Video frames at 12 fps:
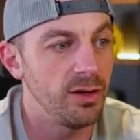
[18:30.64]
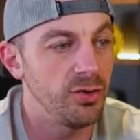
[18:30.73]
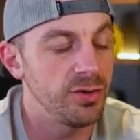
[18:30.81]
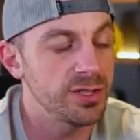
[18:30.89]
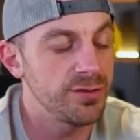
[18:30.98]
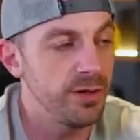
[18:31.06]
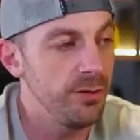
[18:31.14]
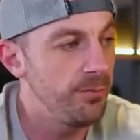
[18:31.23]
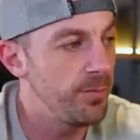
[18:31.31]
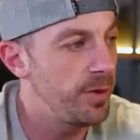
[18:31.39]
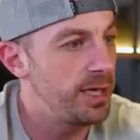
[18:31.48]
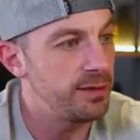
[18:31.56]
Louisville,
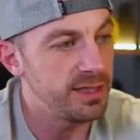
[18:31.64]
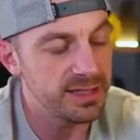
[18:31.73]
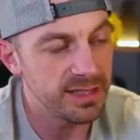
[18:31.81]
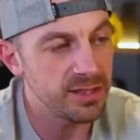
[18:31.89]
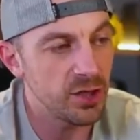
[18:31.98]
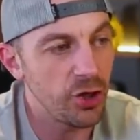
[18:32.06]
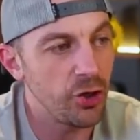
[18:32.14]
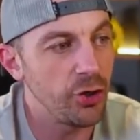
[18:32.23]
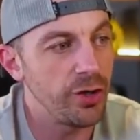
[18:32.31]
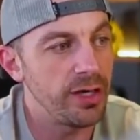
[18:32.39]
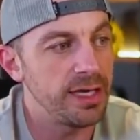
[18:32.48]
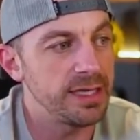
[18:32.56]
but this is a
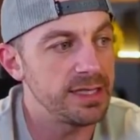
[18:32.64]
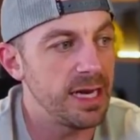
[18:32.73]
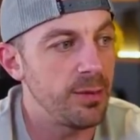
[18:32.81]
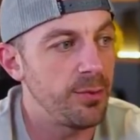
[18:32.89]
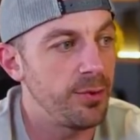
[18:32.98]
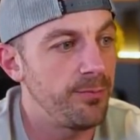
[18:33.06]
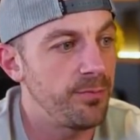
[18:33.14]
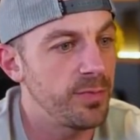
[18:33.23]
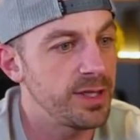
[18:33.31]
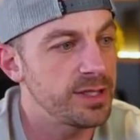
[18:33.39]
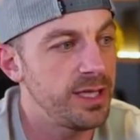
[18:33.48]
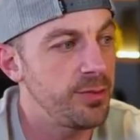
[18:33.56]
good example.
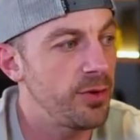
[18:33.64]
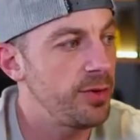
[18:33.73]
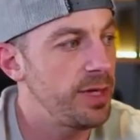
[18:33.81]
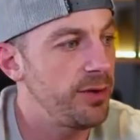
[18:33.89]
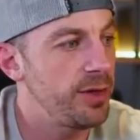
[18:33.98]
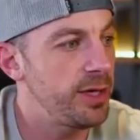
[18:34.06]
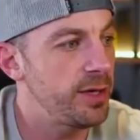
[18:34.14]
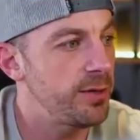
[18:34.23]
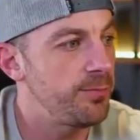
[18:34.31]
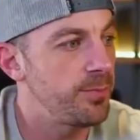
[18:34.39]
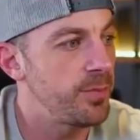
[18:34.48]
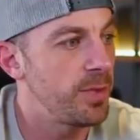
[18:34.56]
Let's keep going down
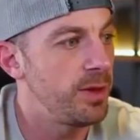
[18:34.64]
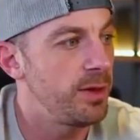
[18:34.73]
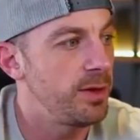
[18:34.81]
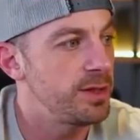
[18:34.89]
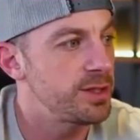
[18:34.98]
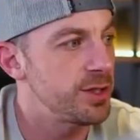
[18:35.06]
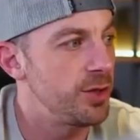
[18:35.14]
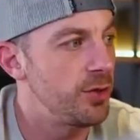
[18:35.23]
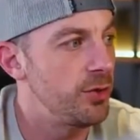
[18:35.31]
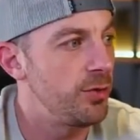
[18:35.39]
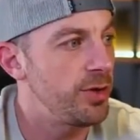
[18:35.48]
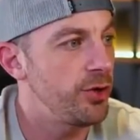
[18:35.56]
here.
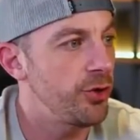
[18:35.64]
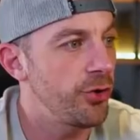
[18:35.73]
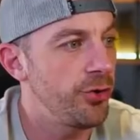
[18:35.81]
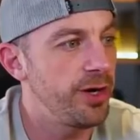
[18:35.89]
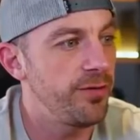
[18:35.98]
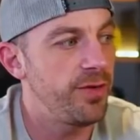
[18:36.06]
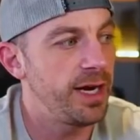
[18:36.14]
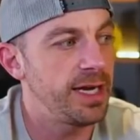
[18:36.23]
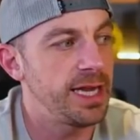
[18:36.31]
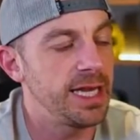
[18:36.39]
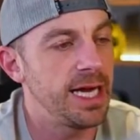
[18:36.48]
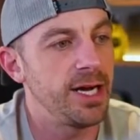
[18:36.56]
So you're going to find a
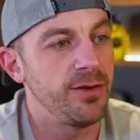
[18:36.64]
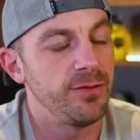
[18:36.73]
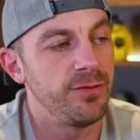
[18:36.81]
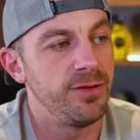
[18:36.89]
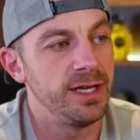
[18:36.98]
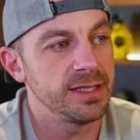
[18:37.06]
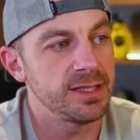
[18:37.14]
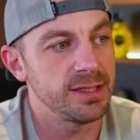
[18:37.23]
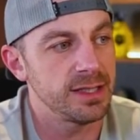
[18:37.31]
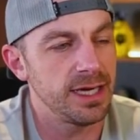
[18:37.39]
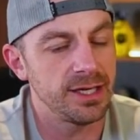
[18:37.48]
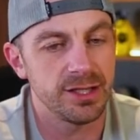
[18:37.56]
lot of this. This
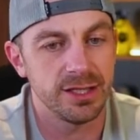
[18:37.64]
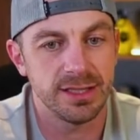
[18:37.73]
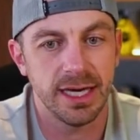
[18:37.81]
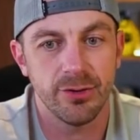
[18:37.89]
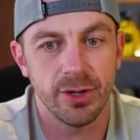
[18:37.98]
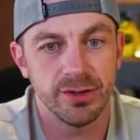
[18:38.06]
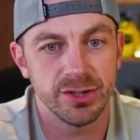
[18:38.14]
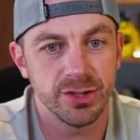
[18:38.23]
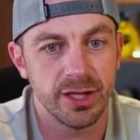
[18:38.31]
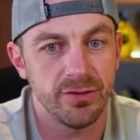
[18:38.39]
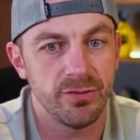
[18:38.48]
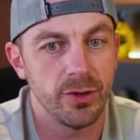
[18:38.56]
is actually exactly what I was
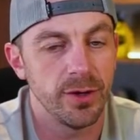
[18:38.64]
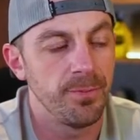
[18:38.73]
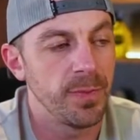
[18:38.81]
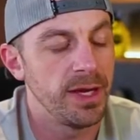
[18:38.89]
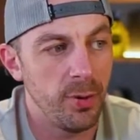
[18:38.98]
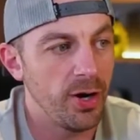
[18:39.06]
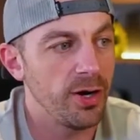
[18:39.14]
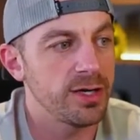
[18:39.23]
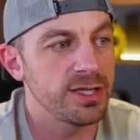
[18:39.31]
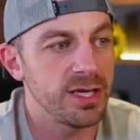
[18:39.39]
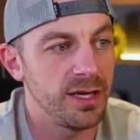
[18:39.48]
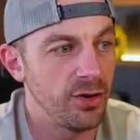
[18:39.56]
looking for.
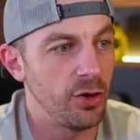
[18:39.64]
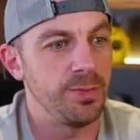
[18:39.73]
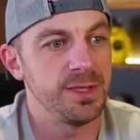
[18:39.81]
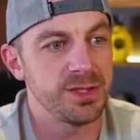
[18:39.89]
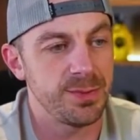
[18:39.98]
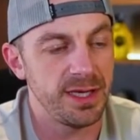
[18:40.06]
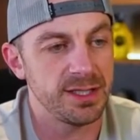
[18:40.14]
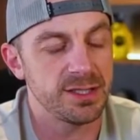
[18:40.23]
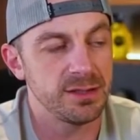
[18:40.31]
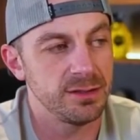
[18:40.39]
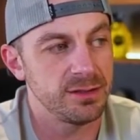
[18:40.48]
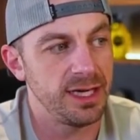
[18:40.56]
Parks and open
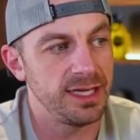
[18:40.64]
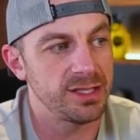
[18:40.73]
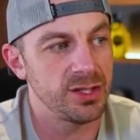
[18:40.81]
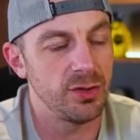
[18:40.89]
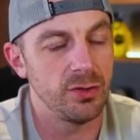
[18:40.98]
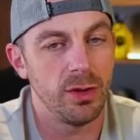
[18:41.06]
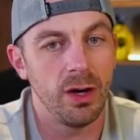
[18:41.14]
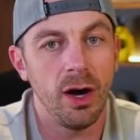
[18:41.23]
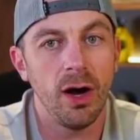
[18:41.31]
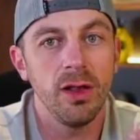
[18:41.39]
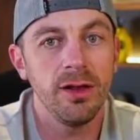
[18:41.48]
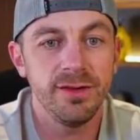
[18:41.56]
space. Okay, so
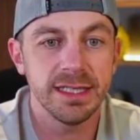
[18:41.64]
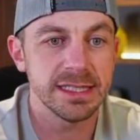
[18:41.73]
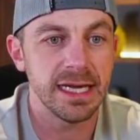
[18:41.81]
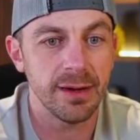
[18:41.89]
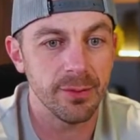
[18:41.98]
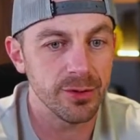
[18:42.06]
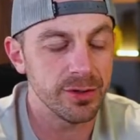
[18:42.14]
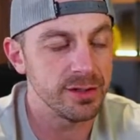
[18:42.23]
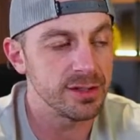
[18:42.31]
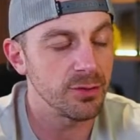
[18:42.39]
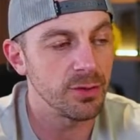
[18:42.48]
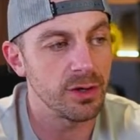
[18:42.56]
all of these
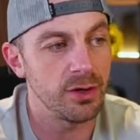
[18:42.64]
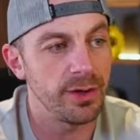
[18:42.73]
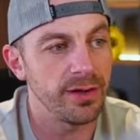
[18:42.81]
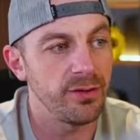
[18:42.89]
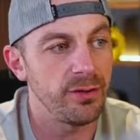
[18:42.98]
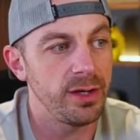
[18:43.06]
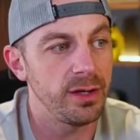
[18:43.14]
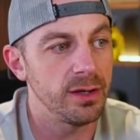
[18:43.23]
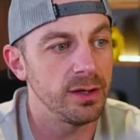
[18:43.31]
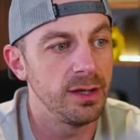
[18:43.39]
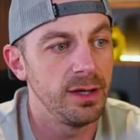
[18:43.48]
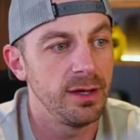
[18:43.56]
neighborhoods that we're going through
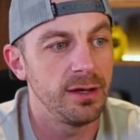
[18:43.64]
here,